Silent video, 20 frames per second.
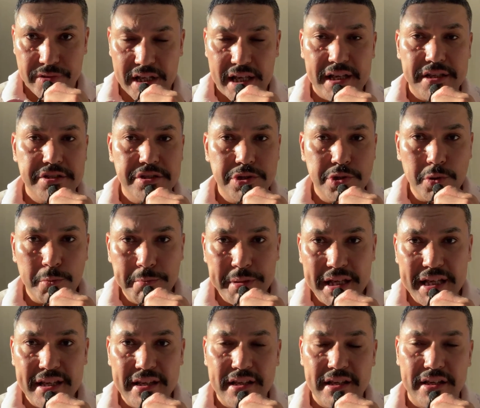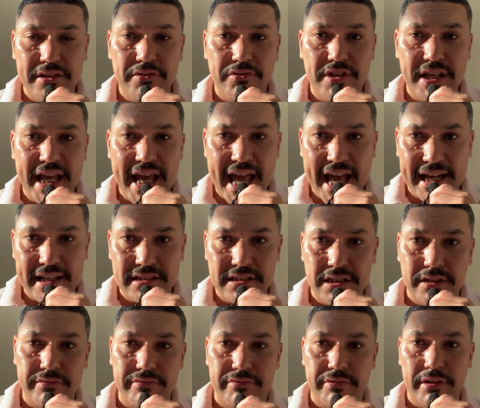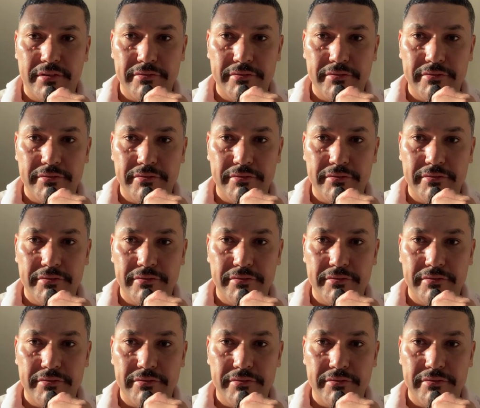is to be in the active